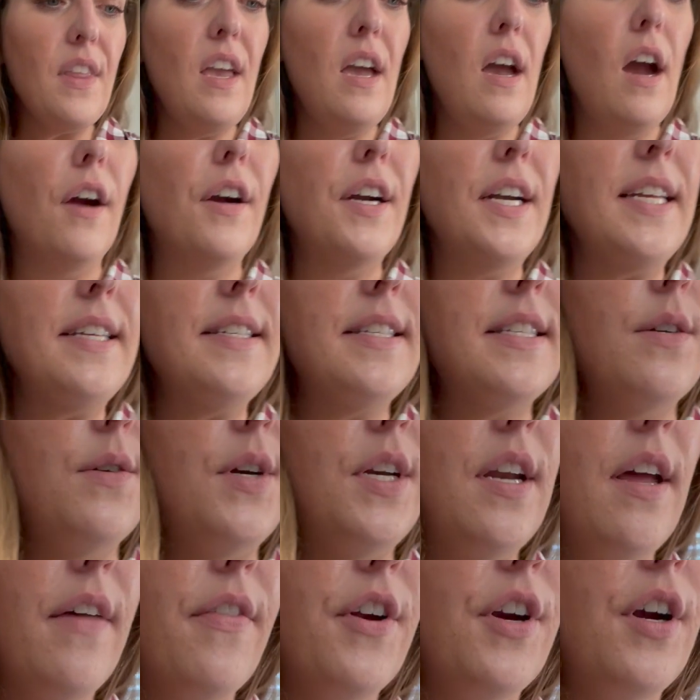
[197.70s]
Alrighty, so
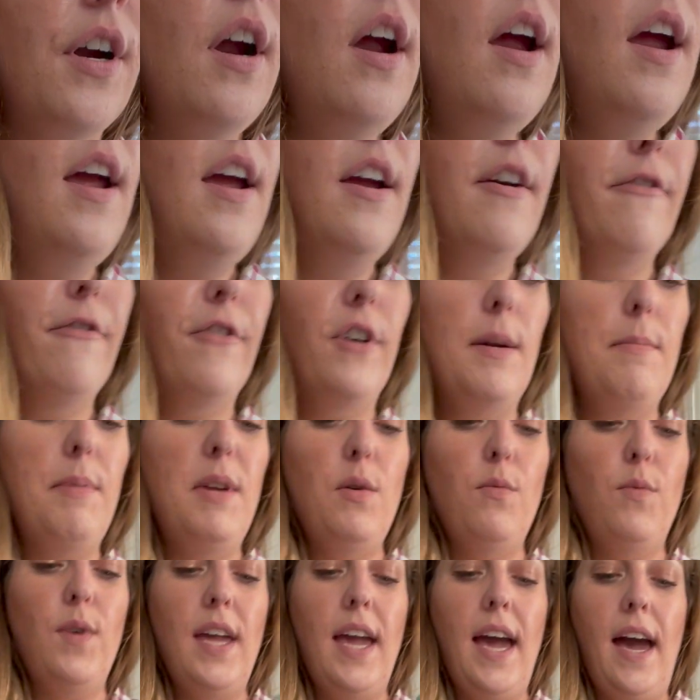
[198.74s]
another
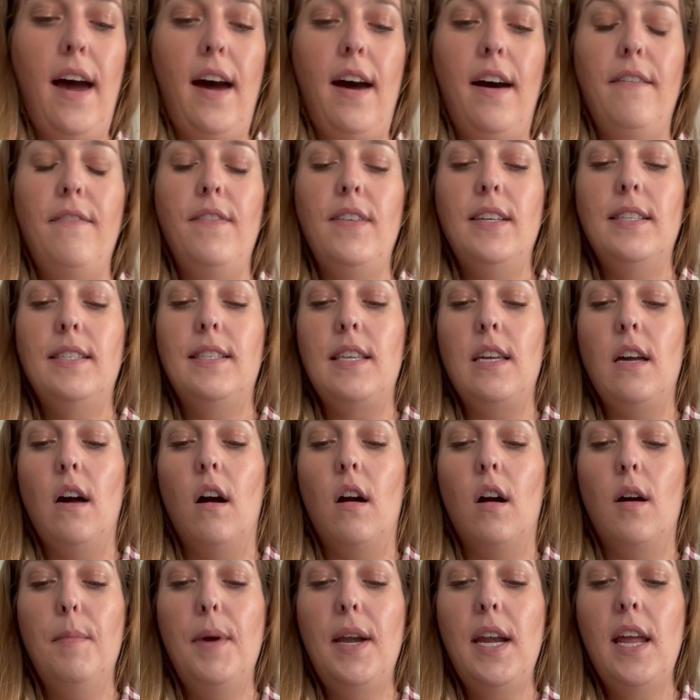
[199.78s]
freebie we have is the
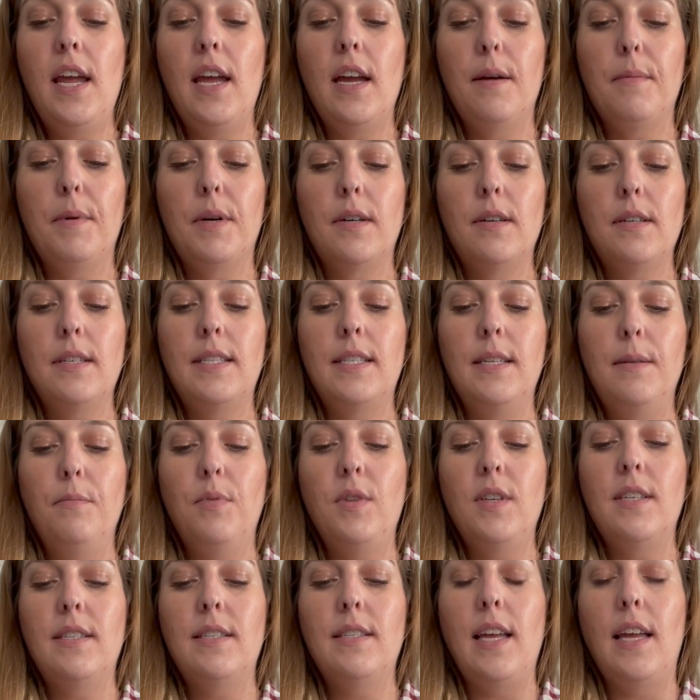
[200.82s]
Arm & Hammer
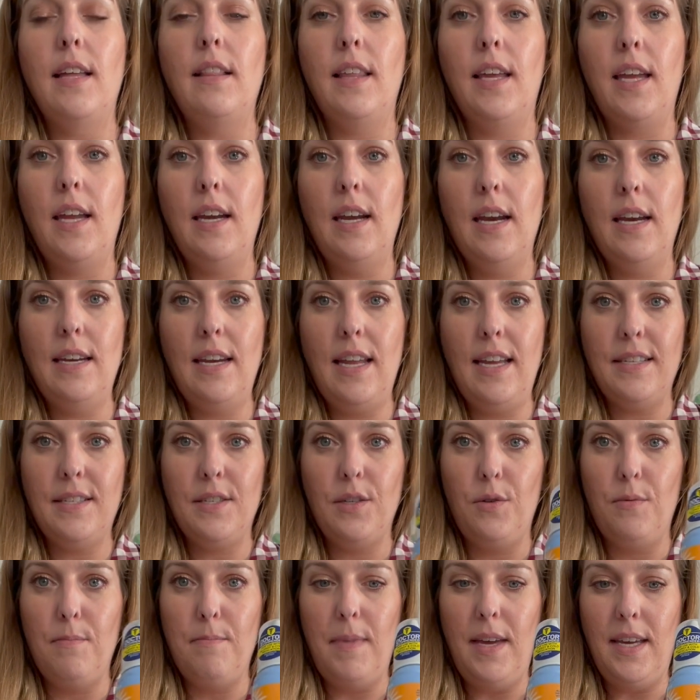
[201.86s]
Simply Saline
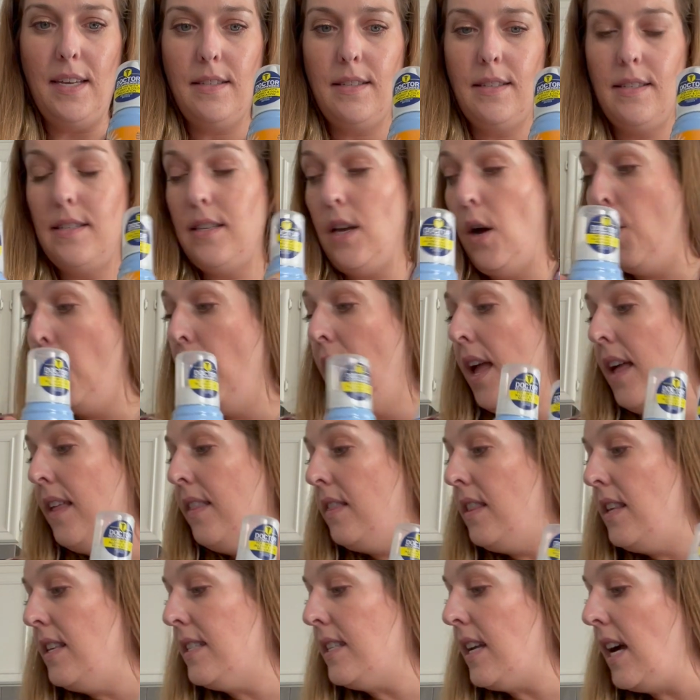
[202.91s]
Nasal Mist. So
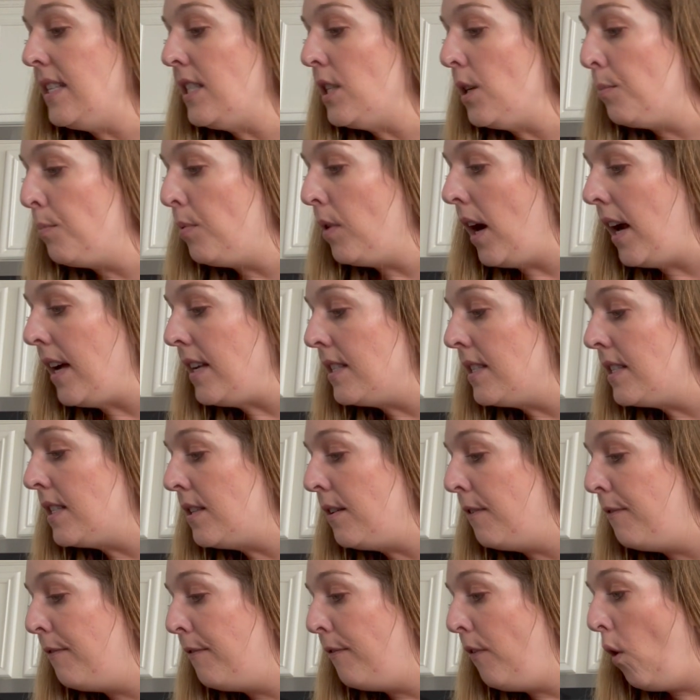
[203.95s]
these guys are
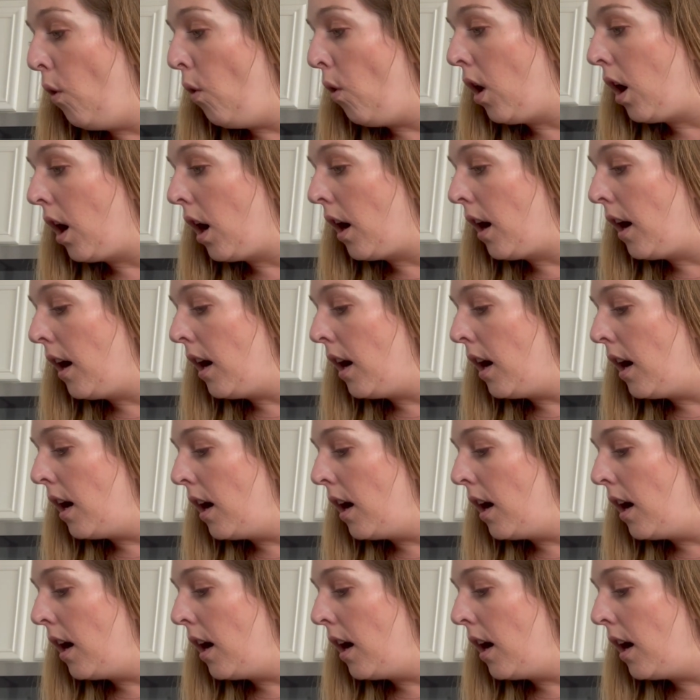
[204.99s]
priced for